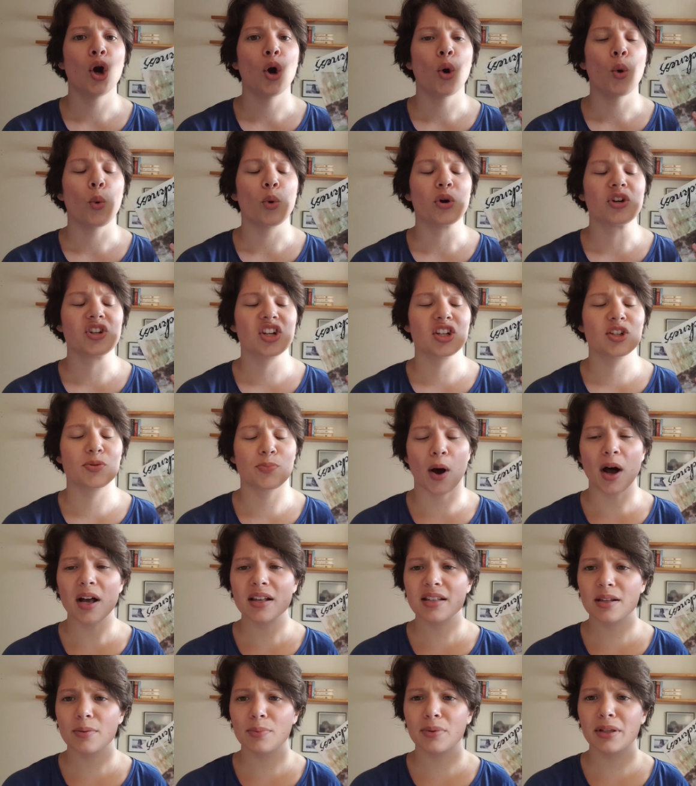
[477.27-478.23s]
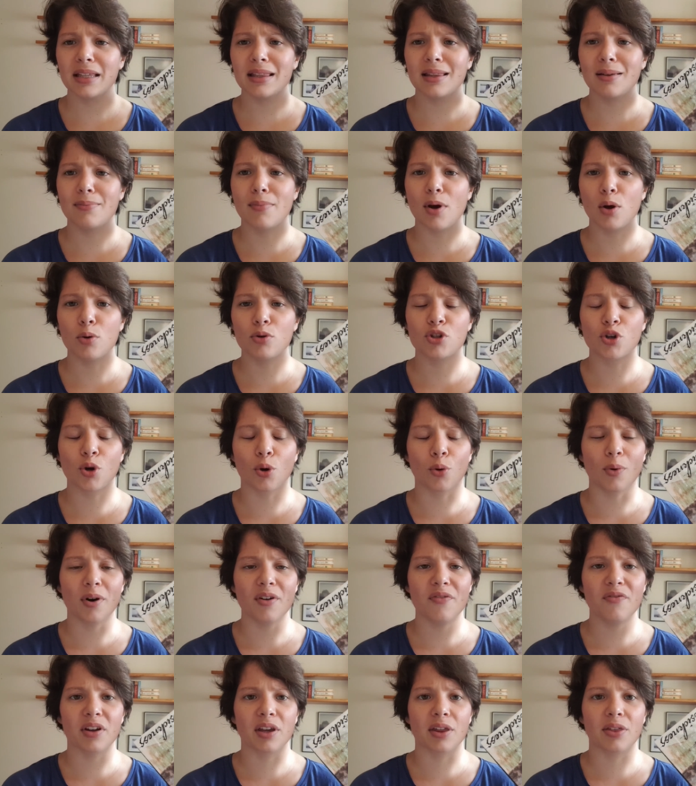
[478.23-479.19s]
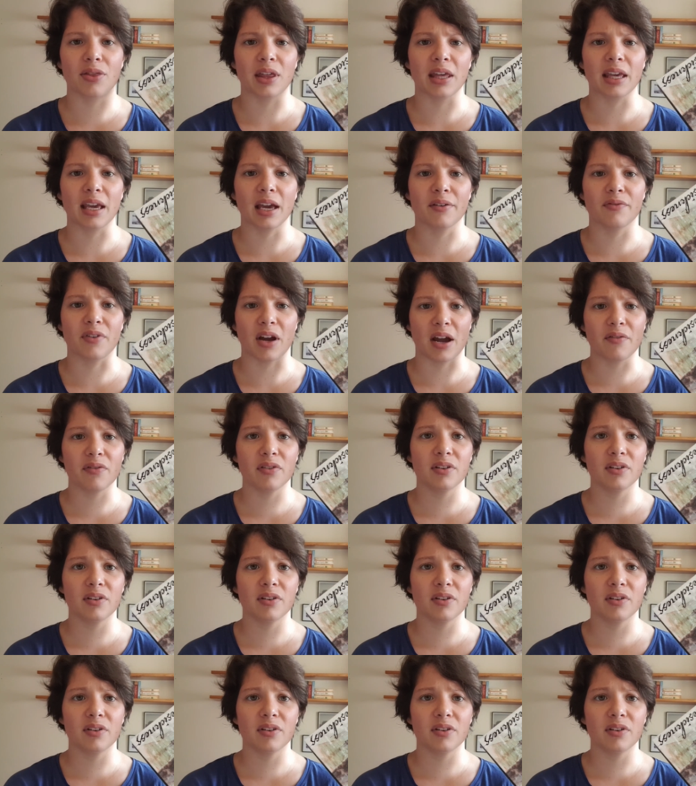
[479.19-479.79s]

which is possibly the most horrific thing I've ever